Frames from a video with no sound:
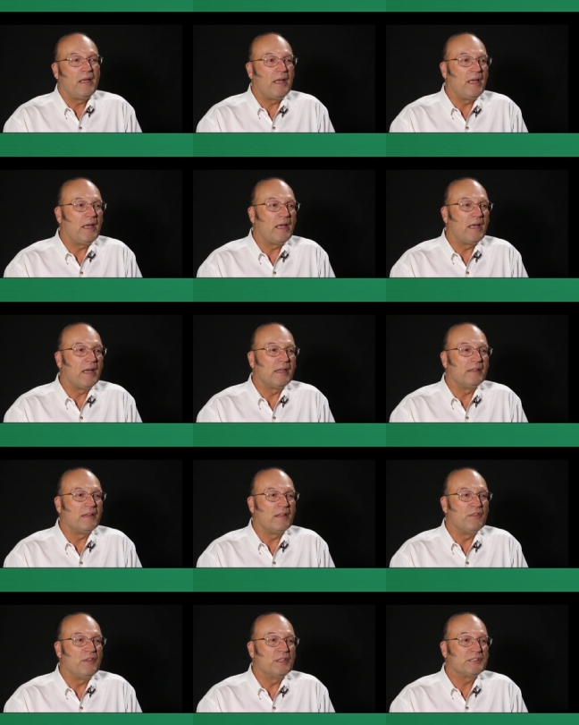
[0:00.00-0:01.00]

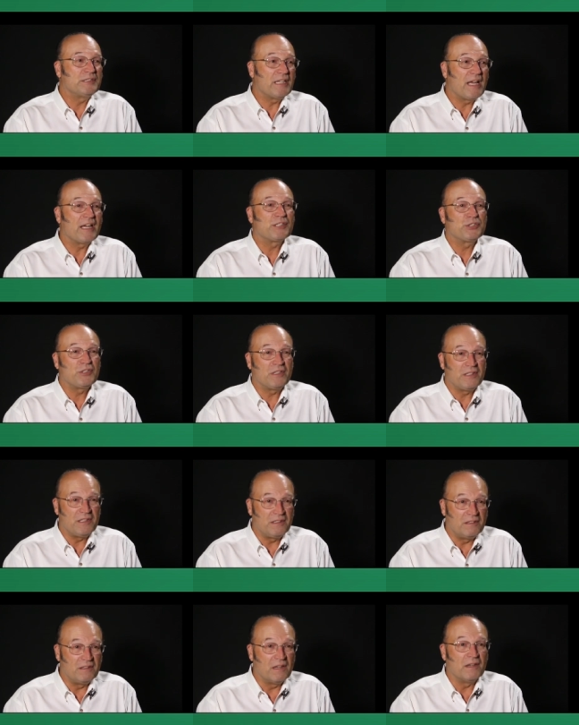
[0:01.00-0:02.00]
And this
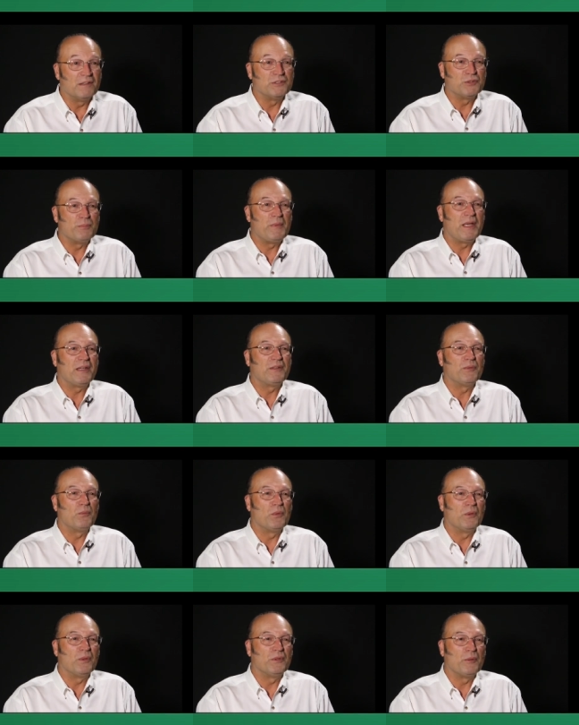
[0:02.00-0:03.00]
actually does make the
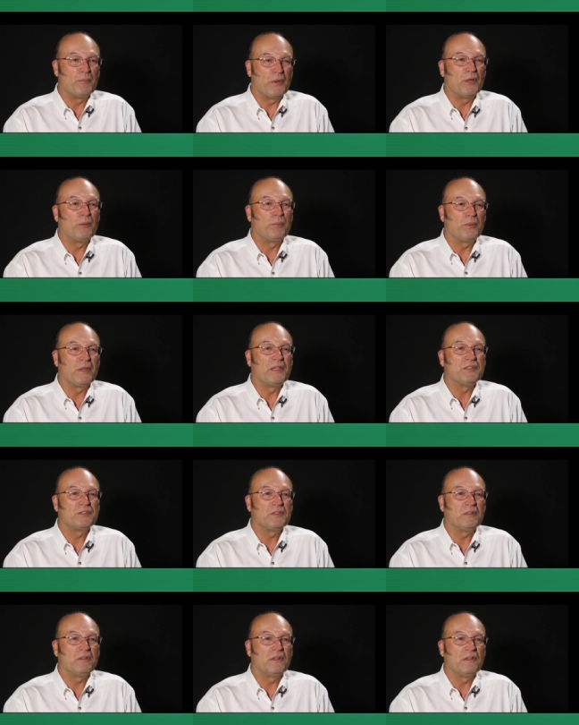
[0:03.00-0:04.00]
world a better
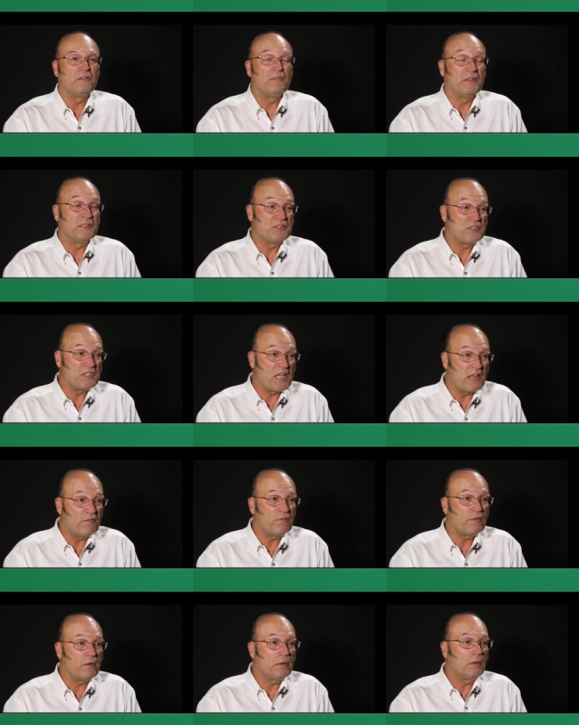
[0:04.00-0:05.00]
place to live. It's
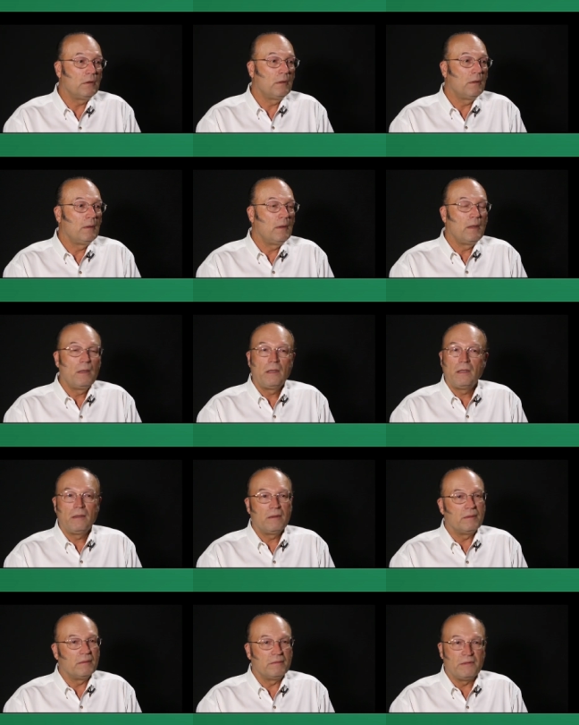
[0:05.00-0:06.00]
safer,
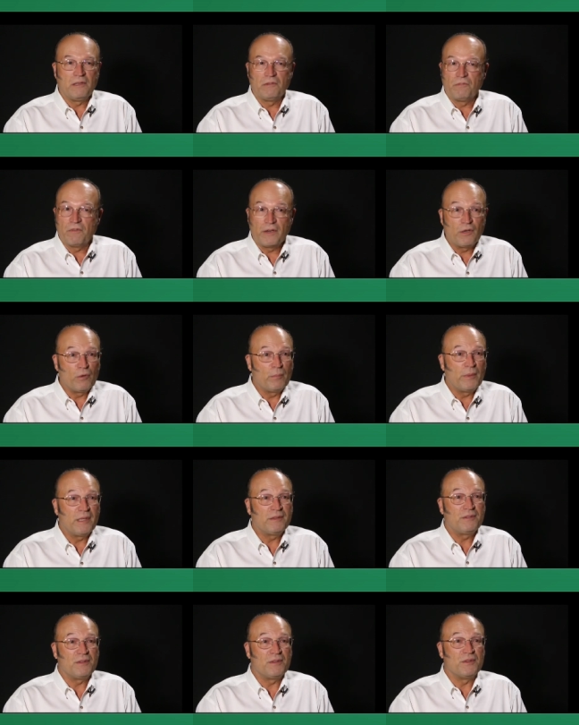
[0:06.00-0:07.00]
the
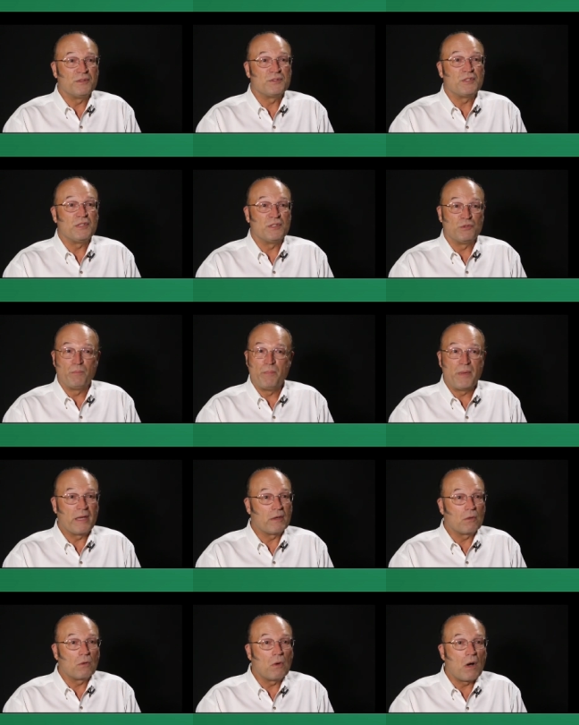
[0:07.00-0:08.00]
environment is, is
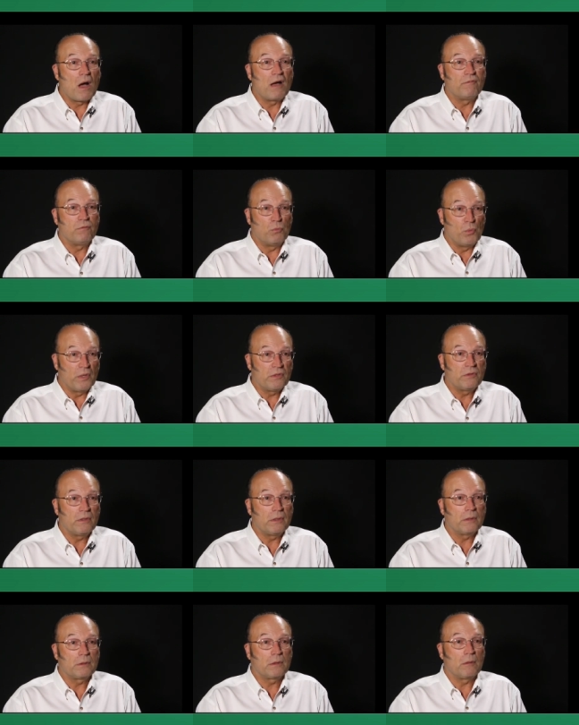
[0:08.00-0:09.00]
better off
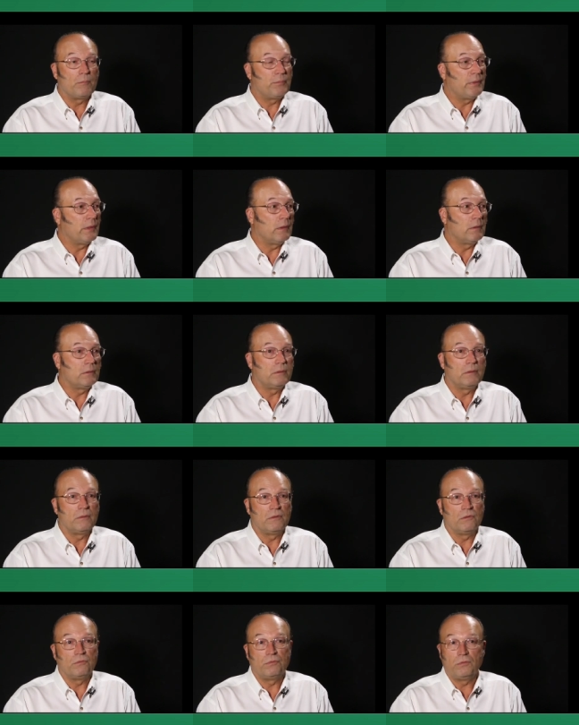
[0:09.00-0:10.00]
with it compared to the